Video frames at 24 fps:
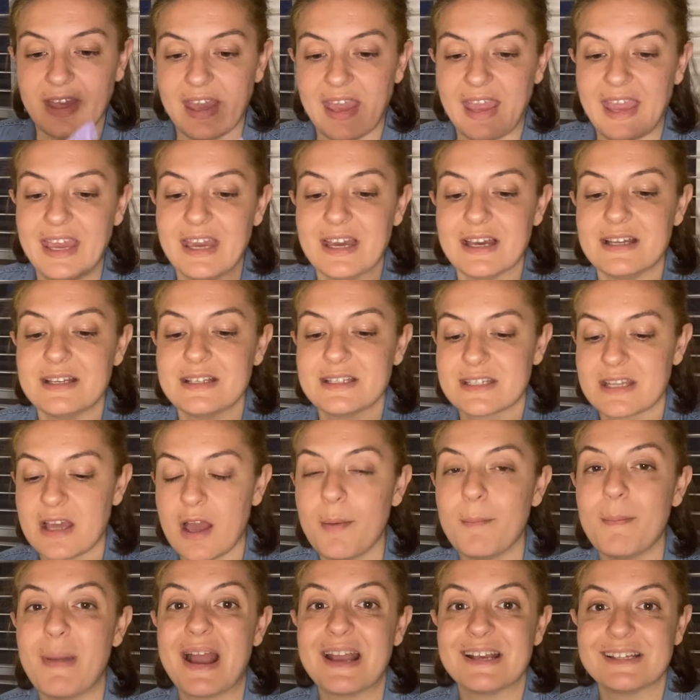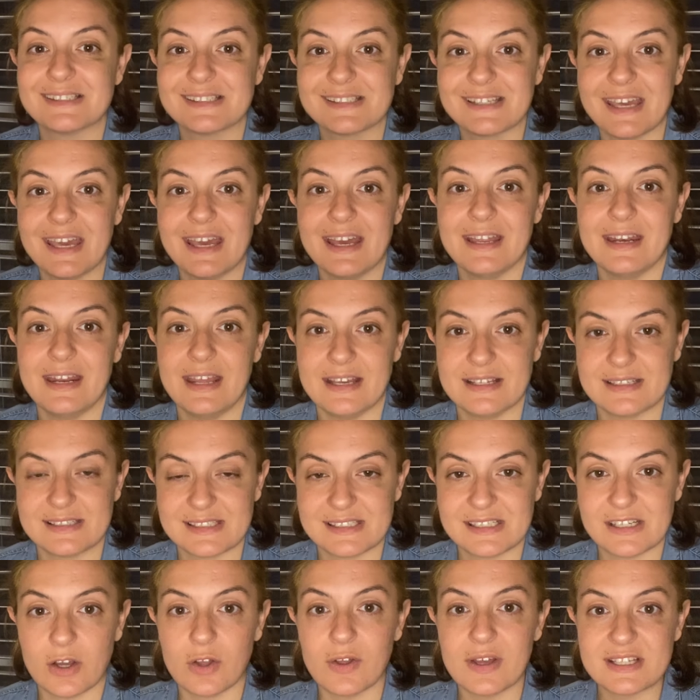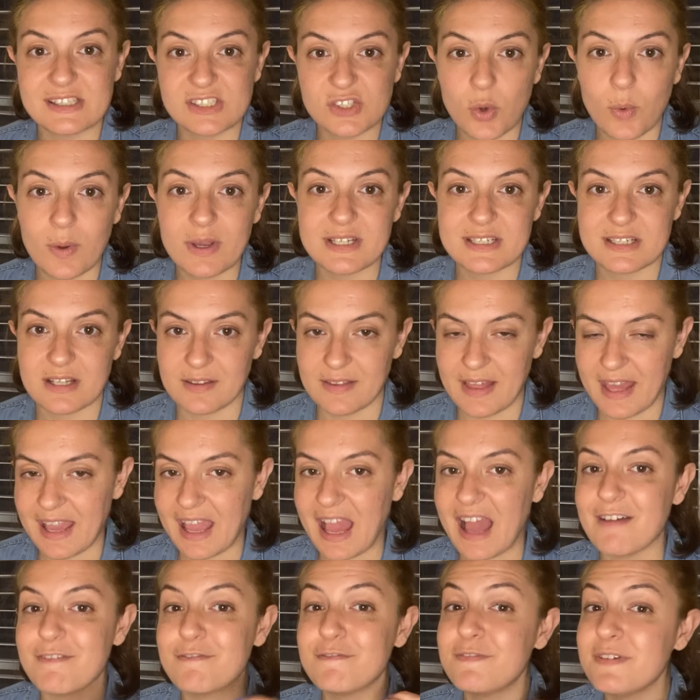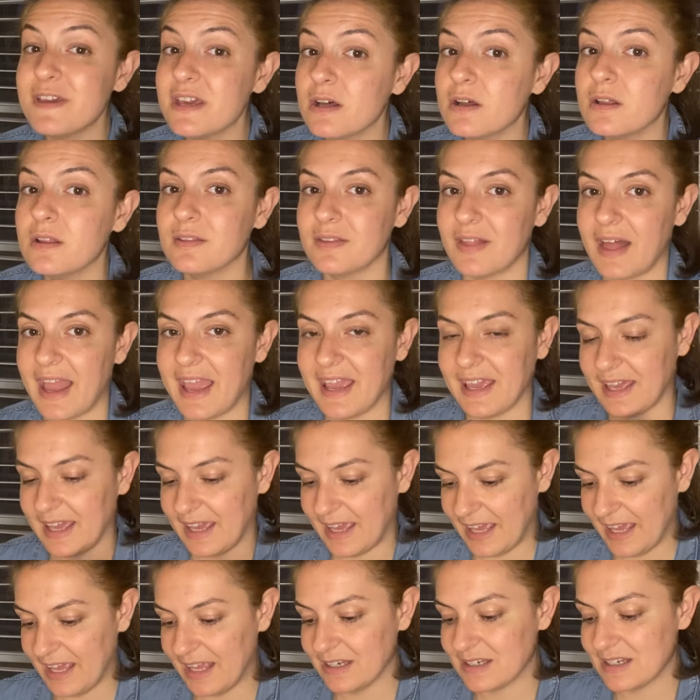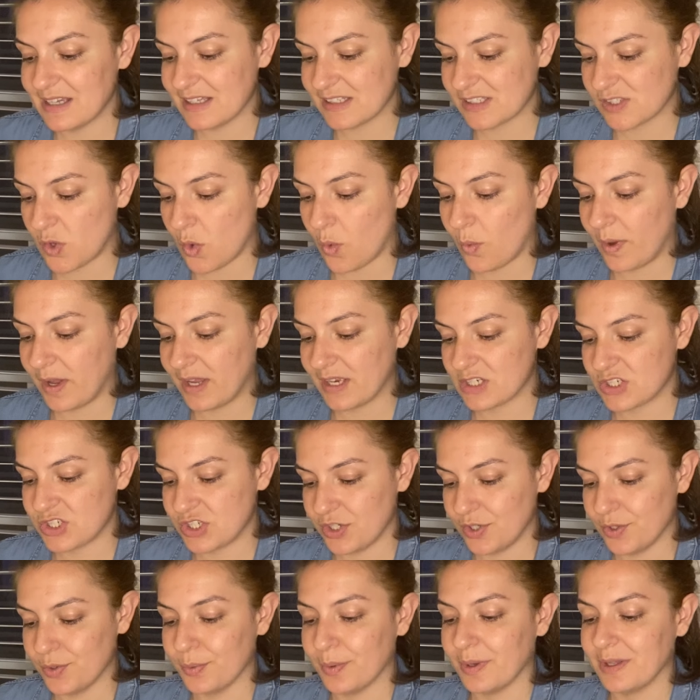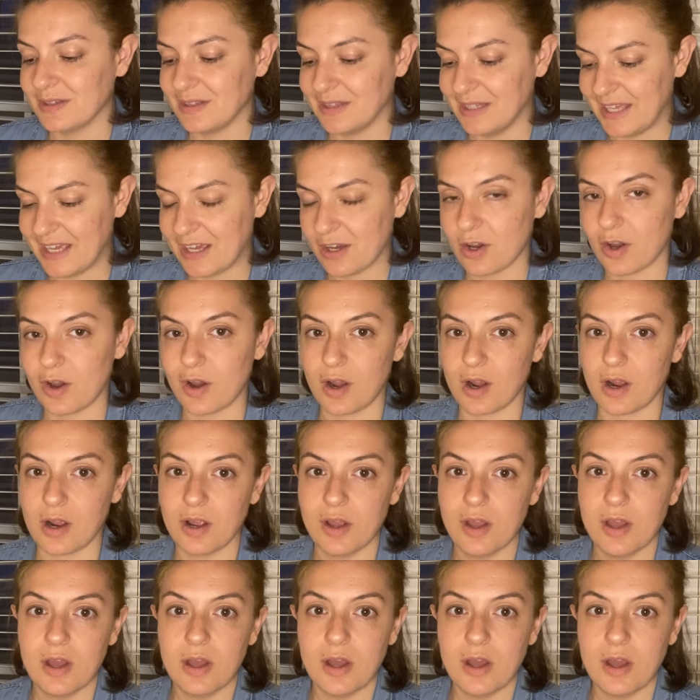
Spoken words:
and my skin is still, it's going to like, I feel like it is going to linger